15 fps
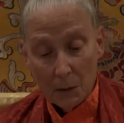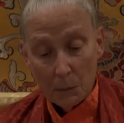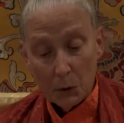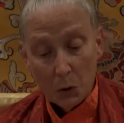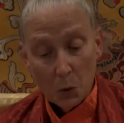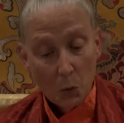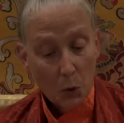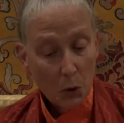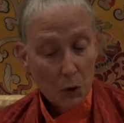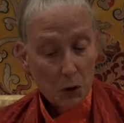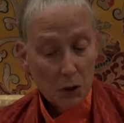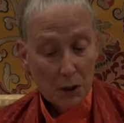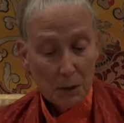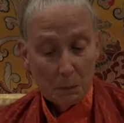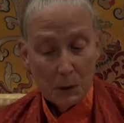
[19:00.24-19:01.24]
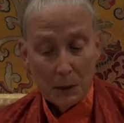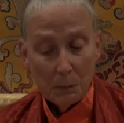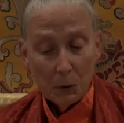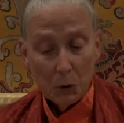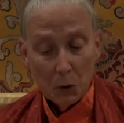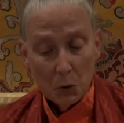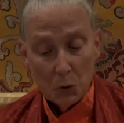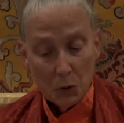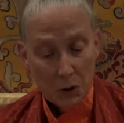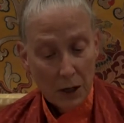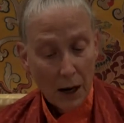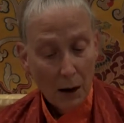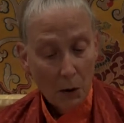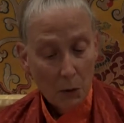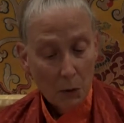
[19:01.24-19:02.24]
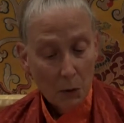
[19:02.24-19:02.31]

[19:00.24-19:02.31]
But the words that people use now,